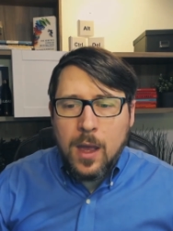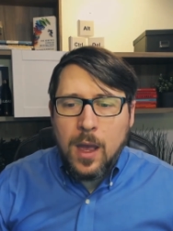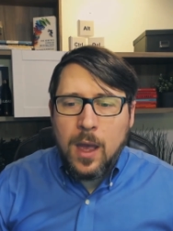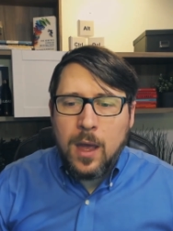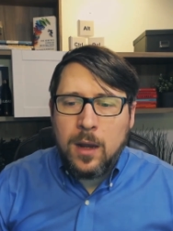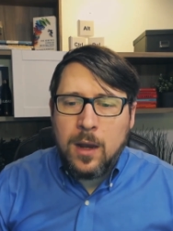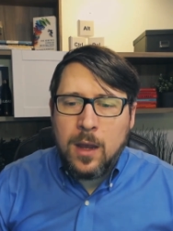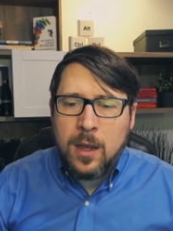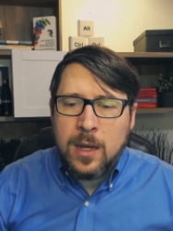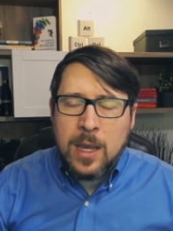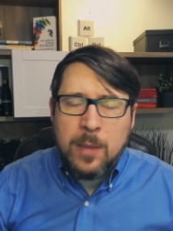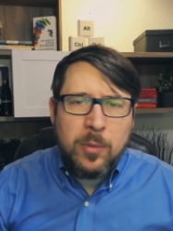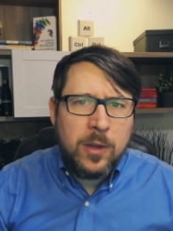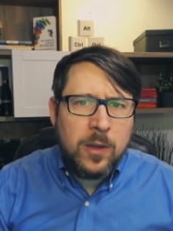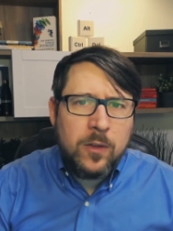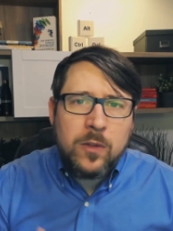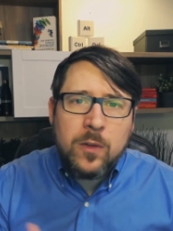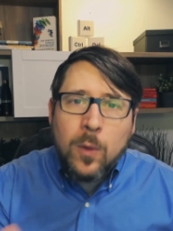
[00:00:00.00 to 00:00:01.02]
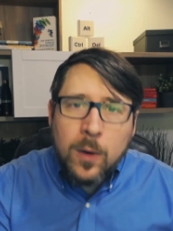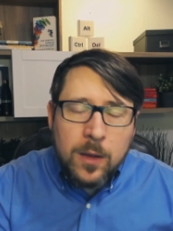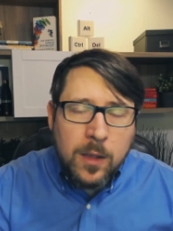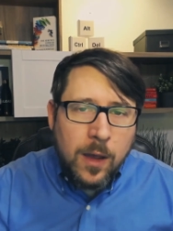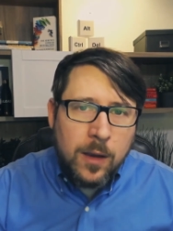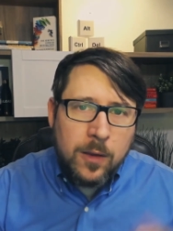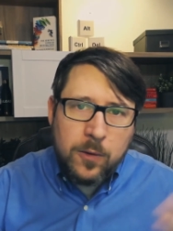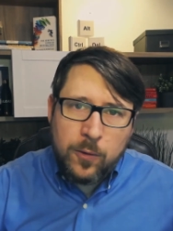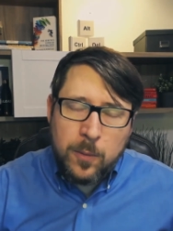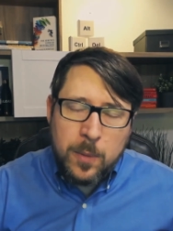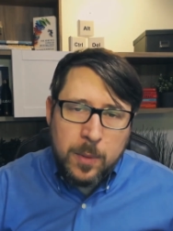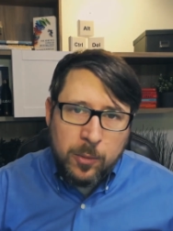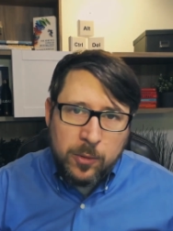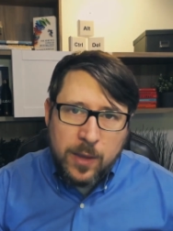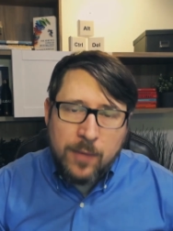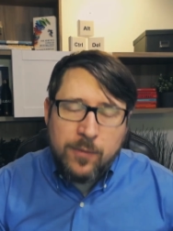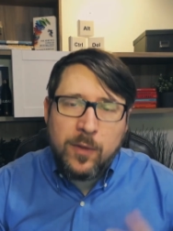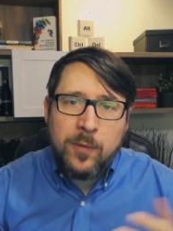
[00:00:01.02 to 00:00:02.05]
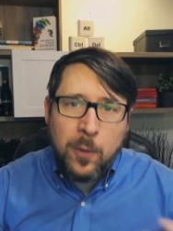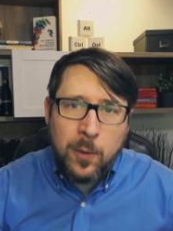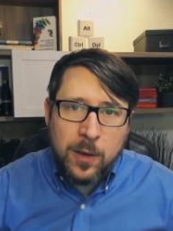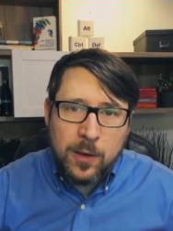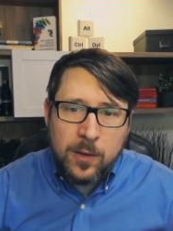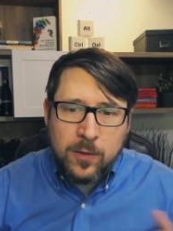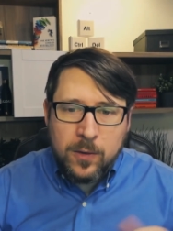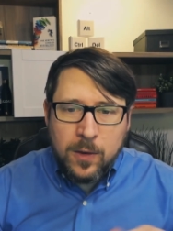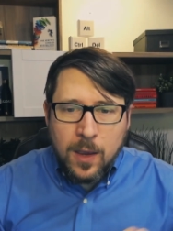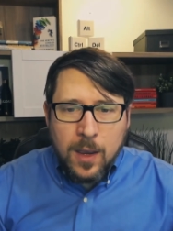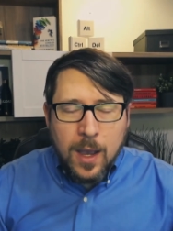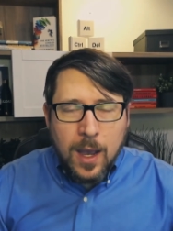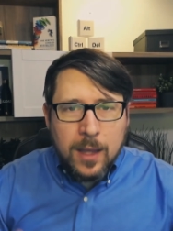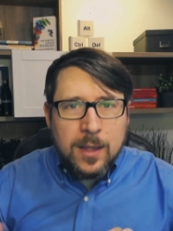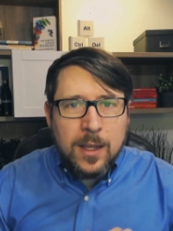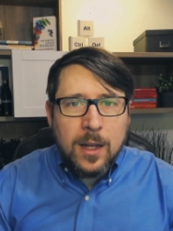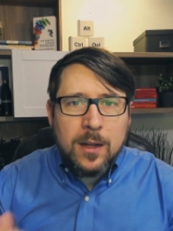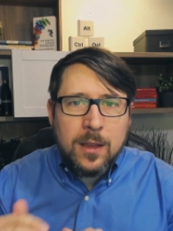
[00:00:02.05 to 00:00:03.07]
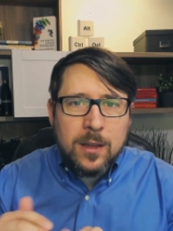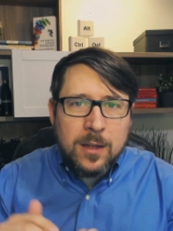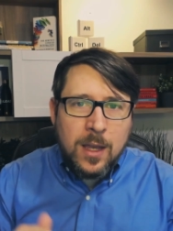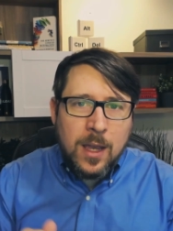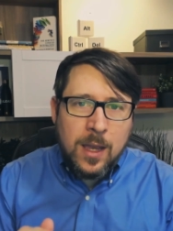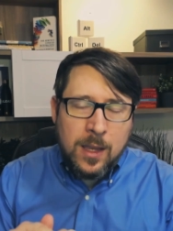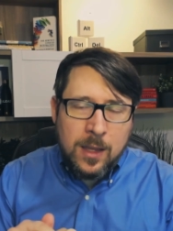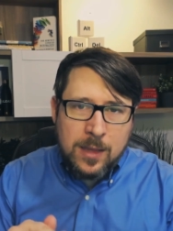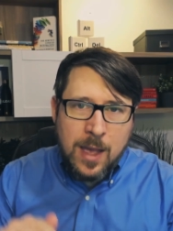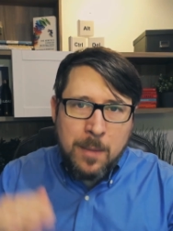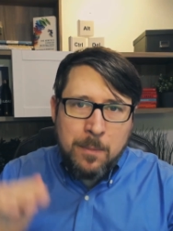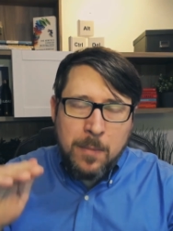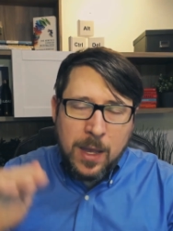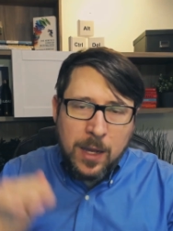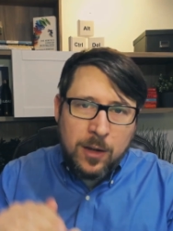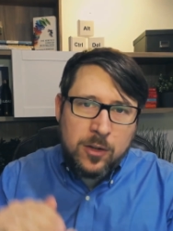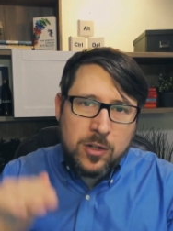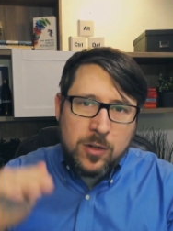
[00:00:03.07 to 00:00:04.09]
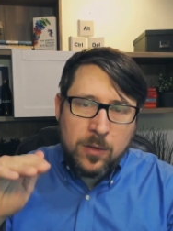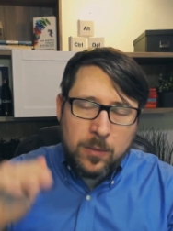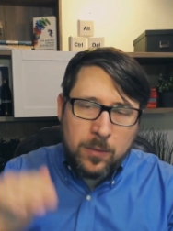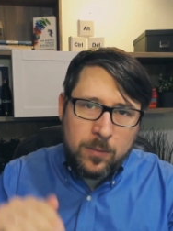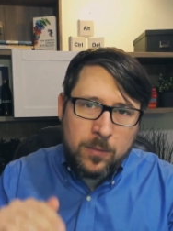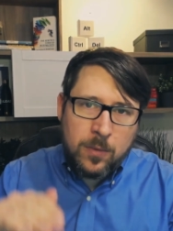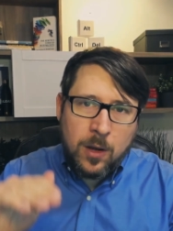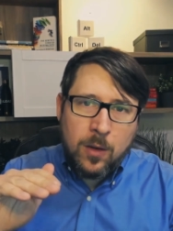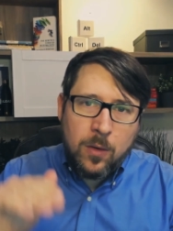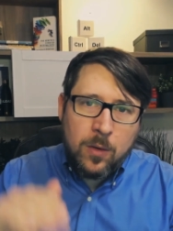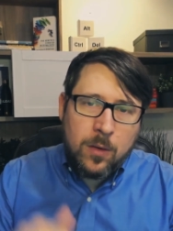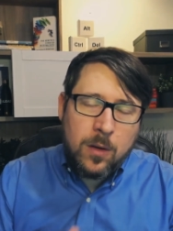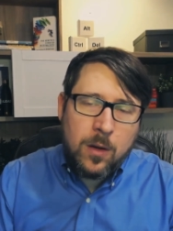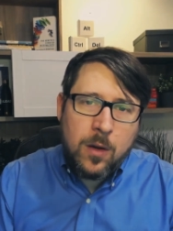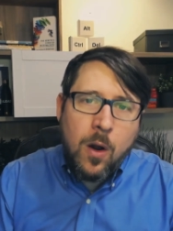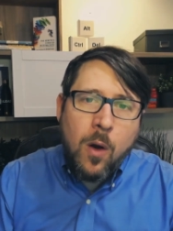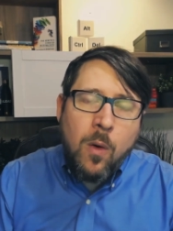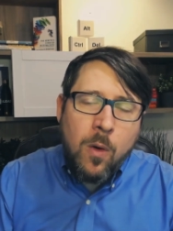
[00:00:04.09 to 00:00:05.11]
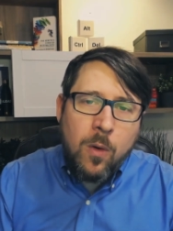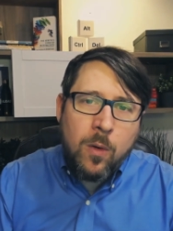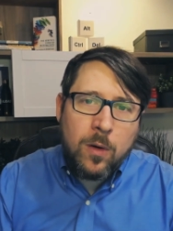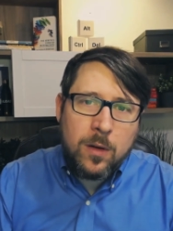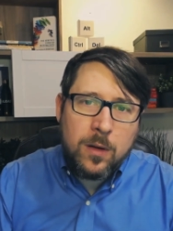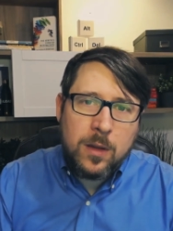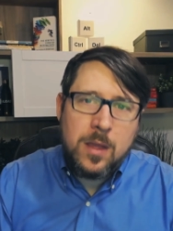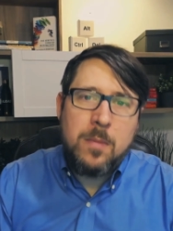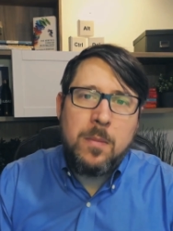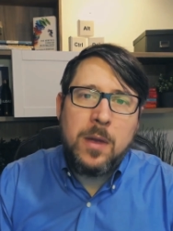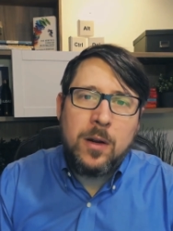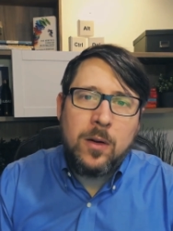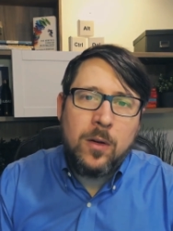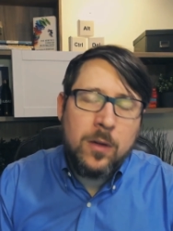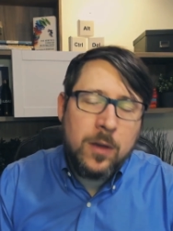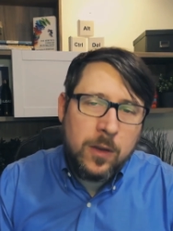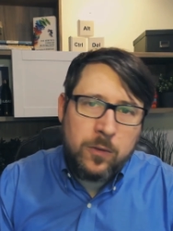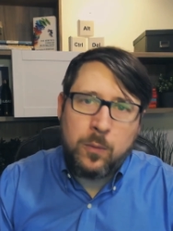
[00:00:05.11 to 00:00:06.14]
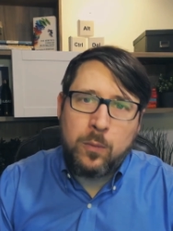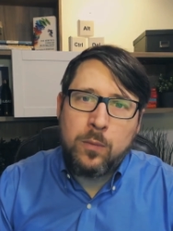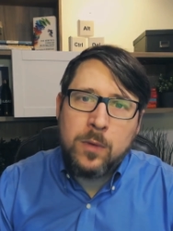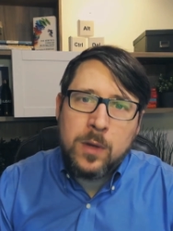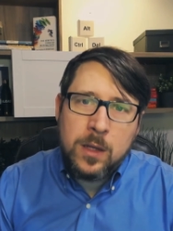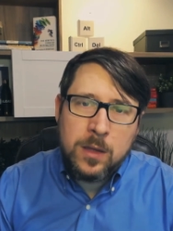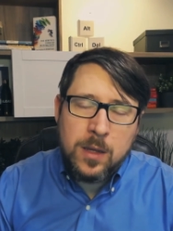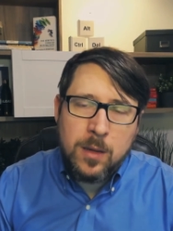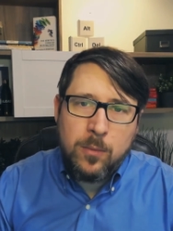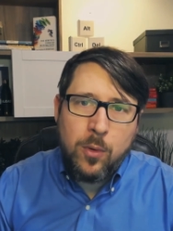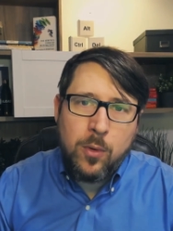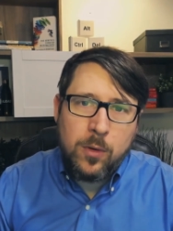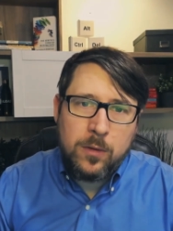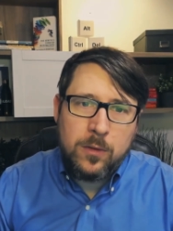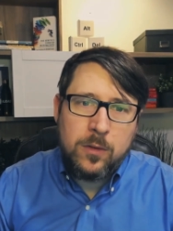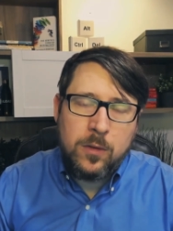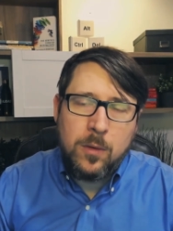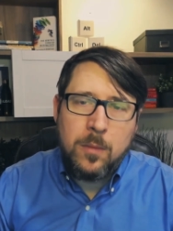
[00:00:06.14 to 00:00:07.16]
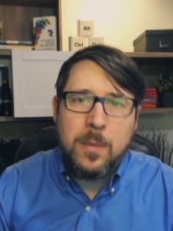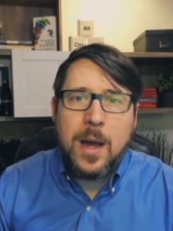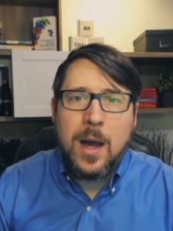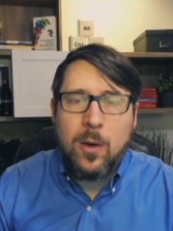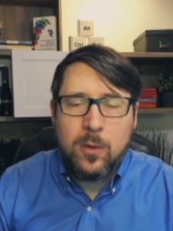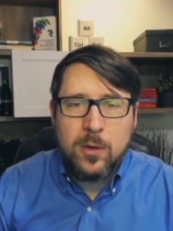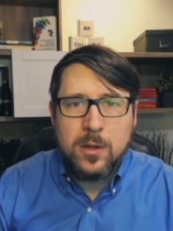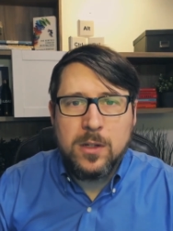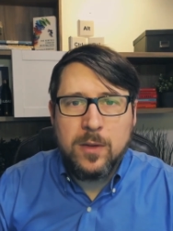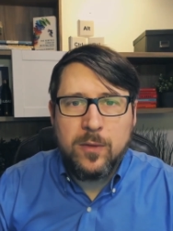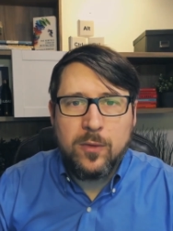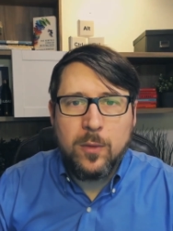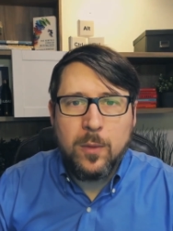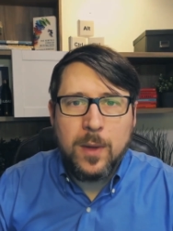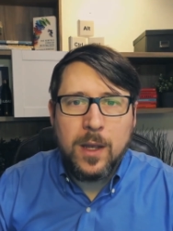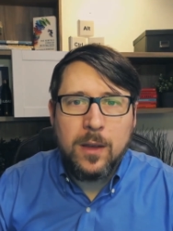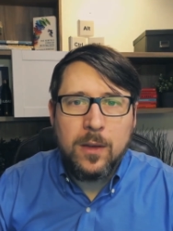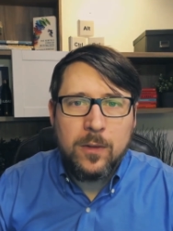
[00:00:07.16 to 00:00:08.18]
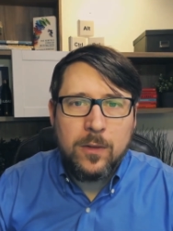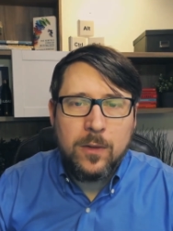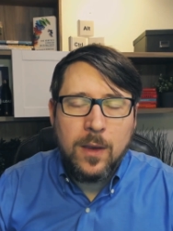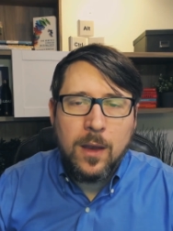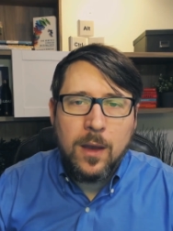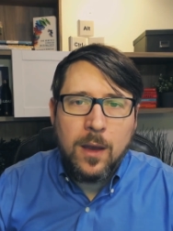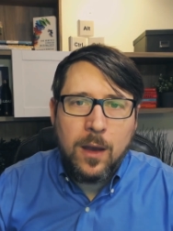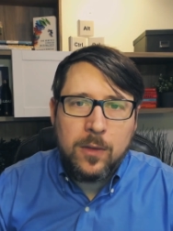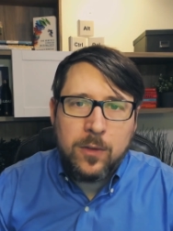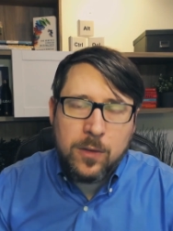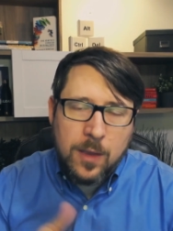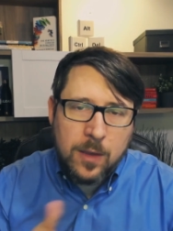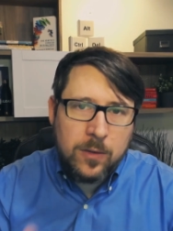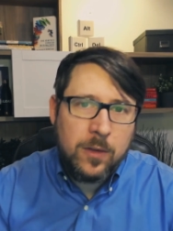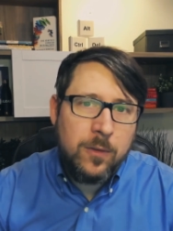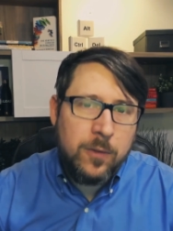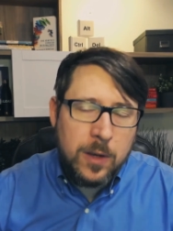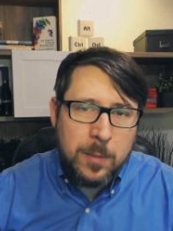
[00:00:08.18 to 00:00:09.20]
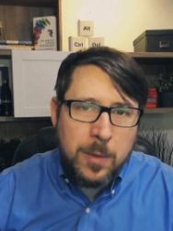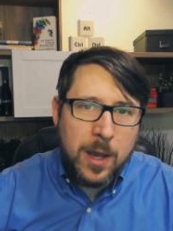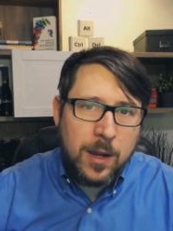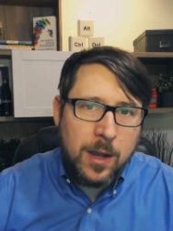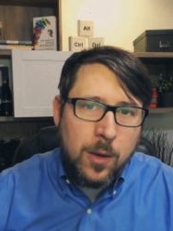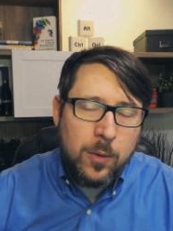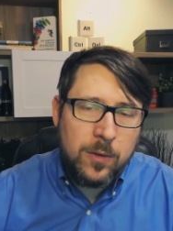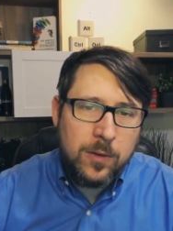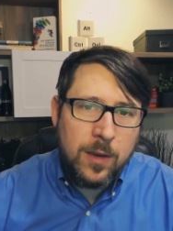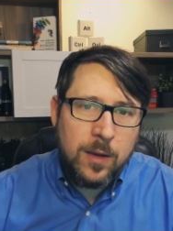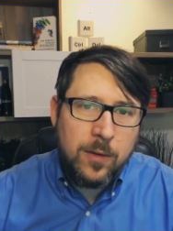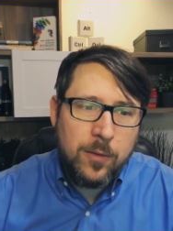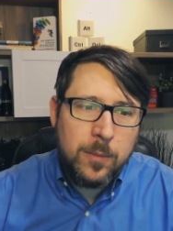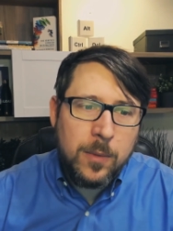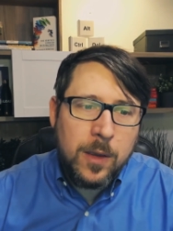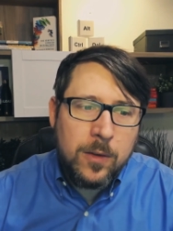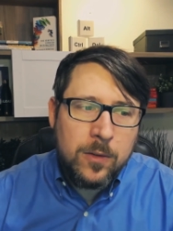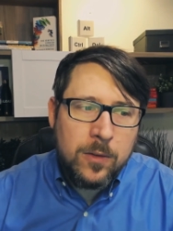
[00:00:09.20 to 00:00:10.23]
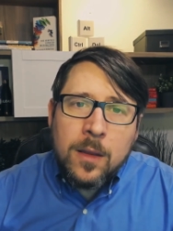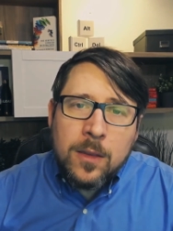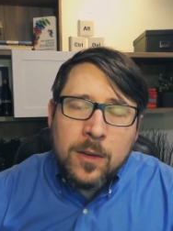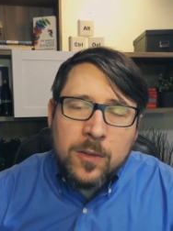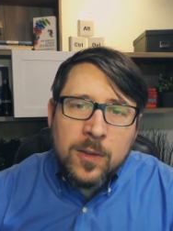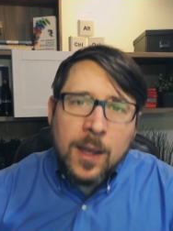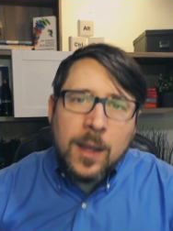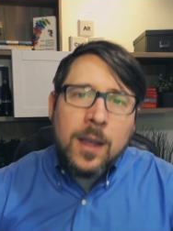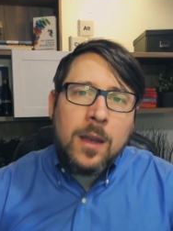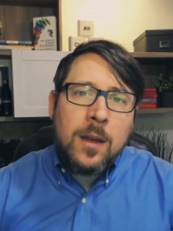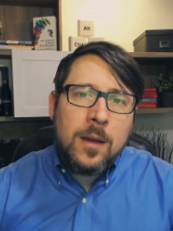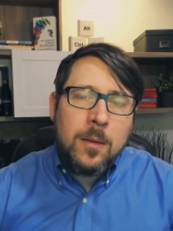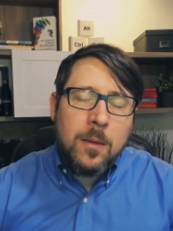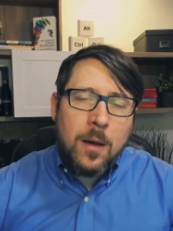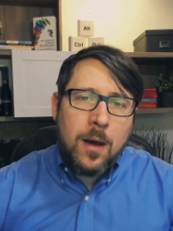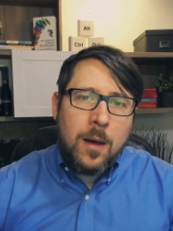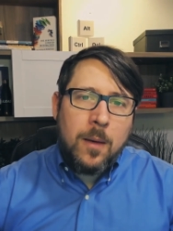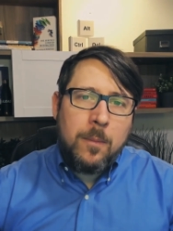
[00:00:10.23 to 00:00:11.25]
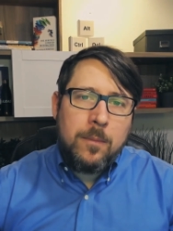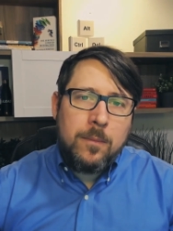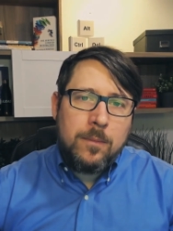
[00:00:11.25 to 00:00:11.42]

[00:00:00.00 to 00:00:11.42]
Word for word: and enabling storylines for people to have a voice at the end of the day that manager you know cohort in the middle is really important to empower in different ways and so that's the feedback i would take from this the second um,